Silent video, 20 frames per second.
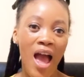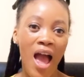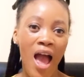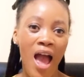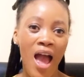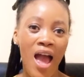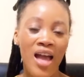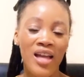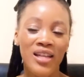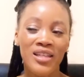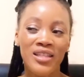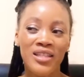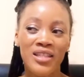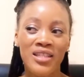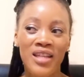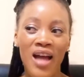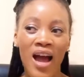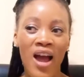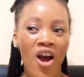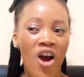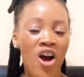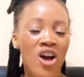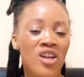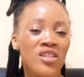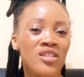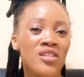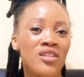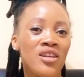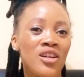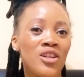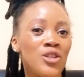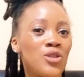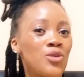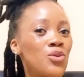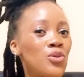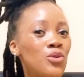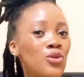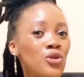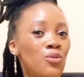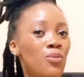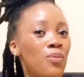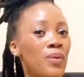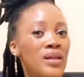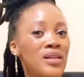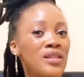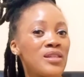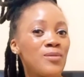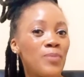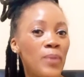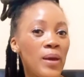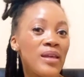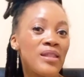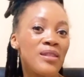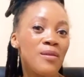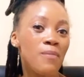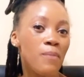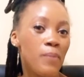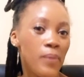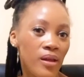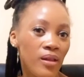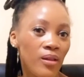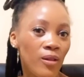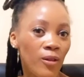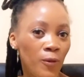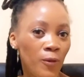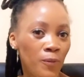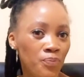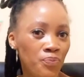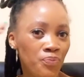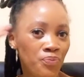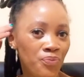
and I ask her to please pay the bill,